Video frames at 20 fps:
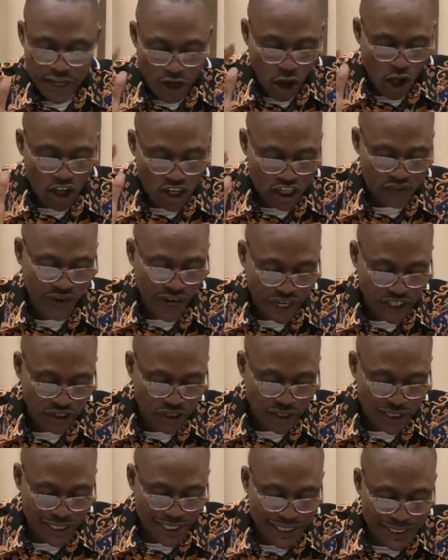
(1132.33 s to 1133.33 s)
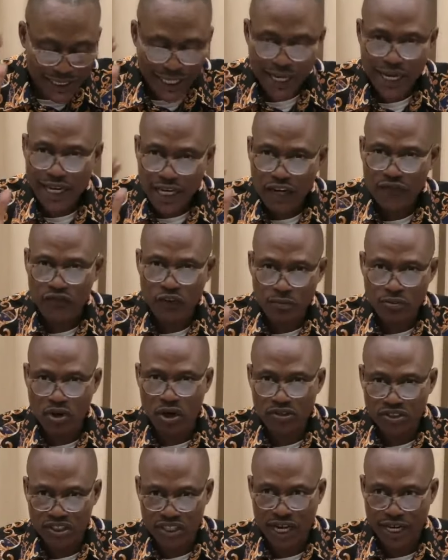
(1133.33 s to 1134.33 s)
in all creation is hidden from
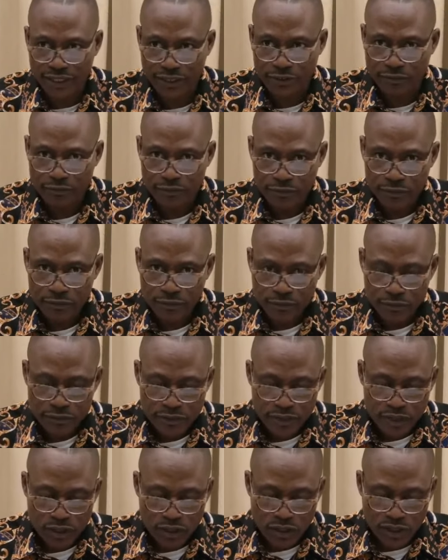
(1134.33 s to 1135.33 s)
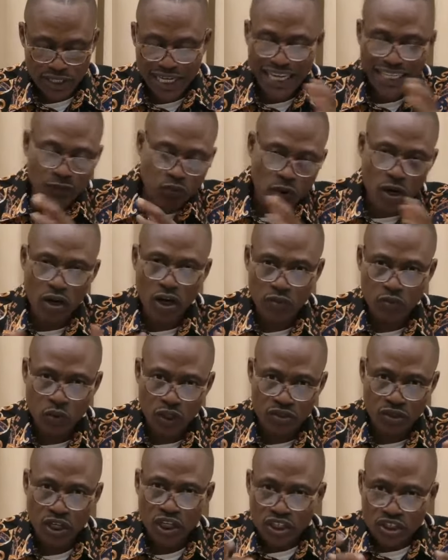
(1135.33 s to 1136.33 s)
God's sight. Or that's what God's
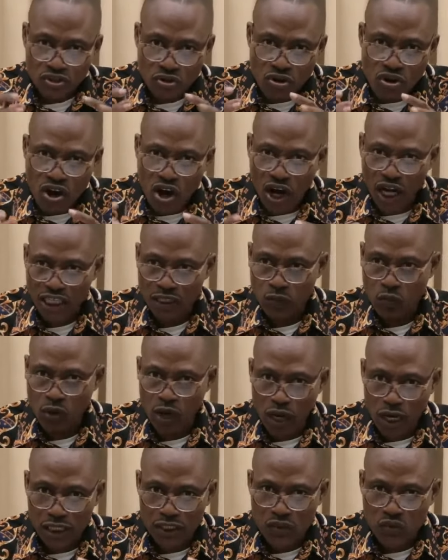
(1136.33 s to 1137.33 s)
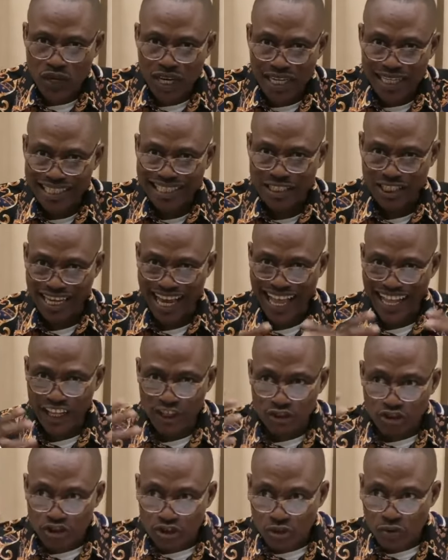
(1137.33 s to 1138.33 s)
word does. So God's word really
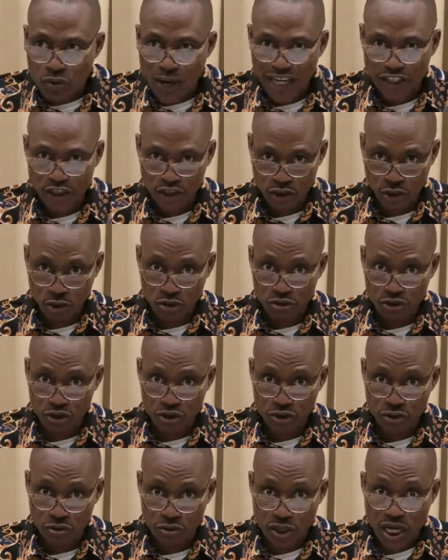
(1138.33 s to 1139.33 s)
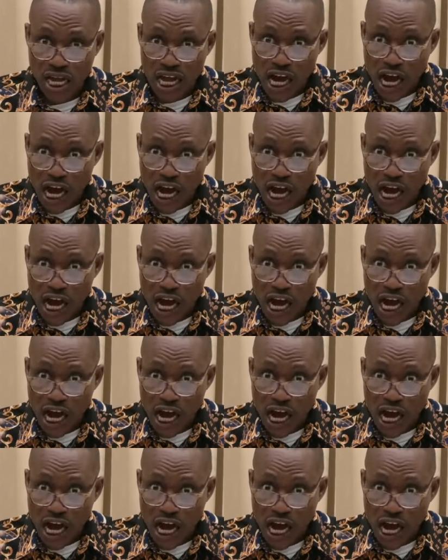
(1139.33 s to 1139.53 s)
tells you and shows you